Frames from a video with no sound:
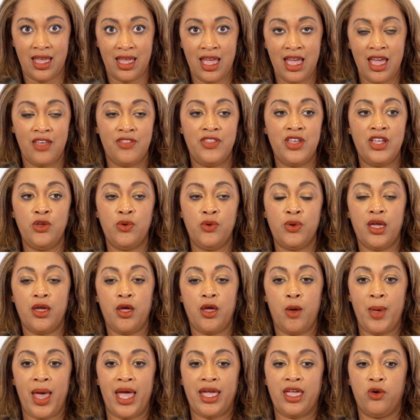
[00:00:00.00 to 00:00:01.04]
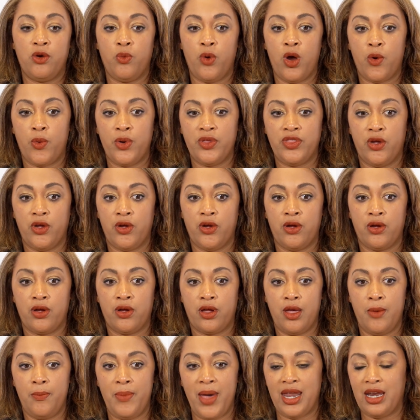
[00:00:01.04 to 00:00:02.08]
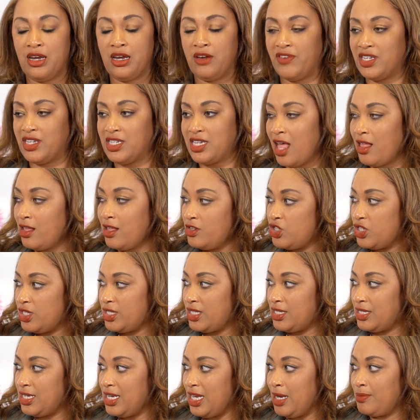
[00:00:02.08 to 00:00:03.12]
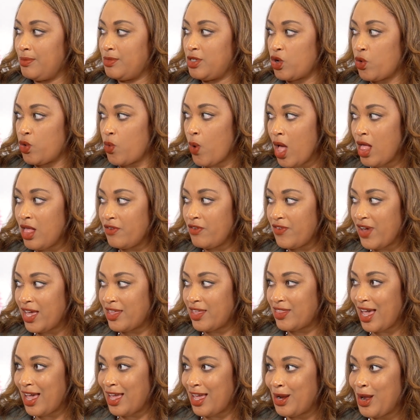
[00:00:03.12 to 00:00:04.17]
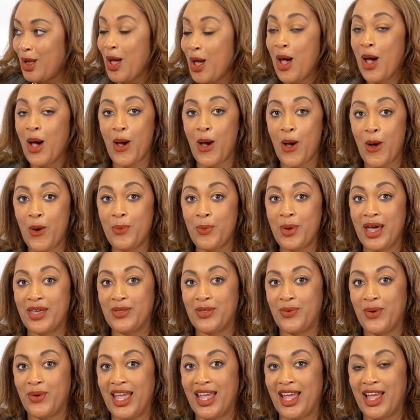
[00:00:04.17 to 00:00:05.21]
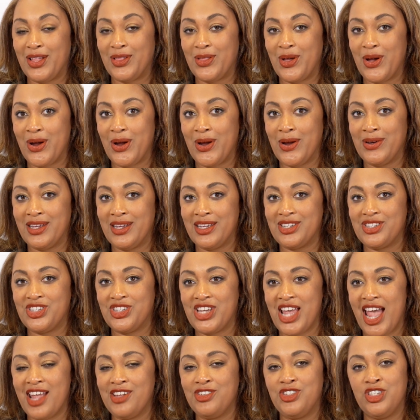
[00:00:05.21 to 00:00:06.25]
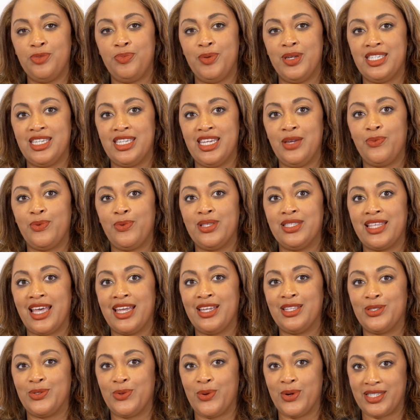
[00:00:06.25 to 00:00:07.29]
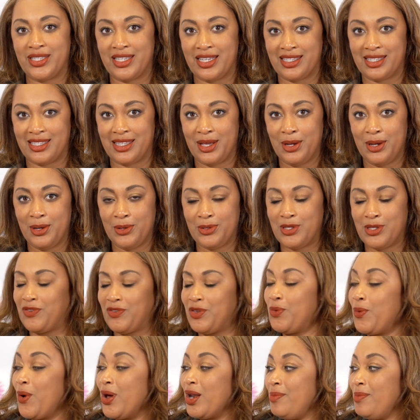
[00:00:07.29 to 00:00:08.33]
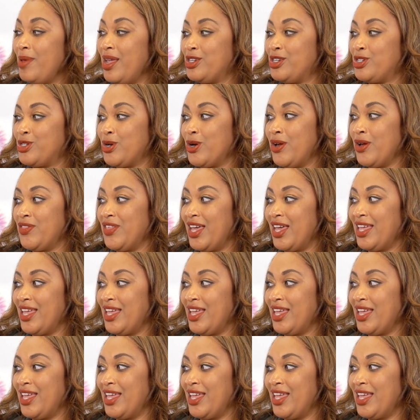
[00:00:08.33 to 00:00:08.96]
Then you can go back and work with your competitive intelligence team to qualify that. Oh, by the way, I learned ChatGPT will cite sources. So if you want to make sure that